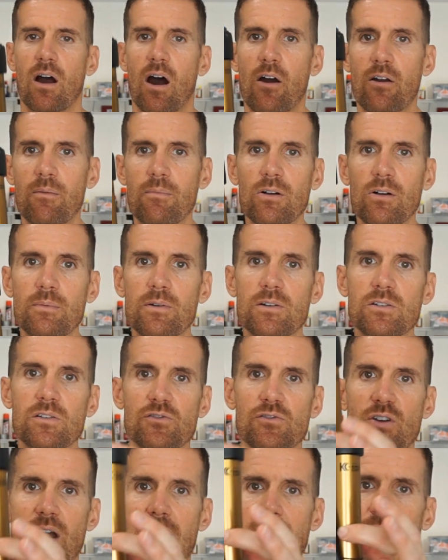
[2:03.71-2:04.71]
100mm
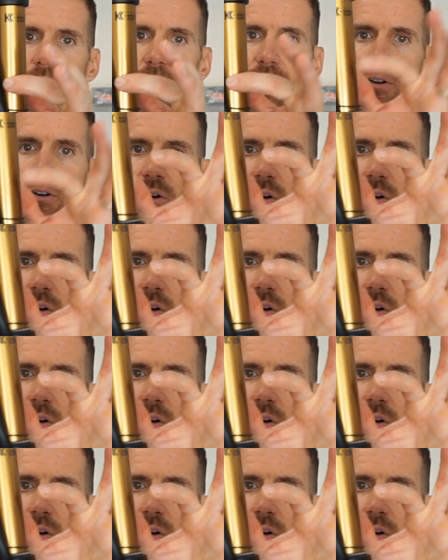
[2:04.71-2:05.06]
of travel,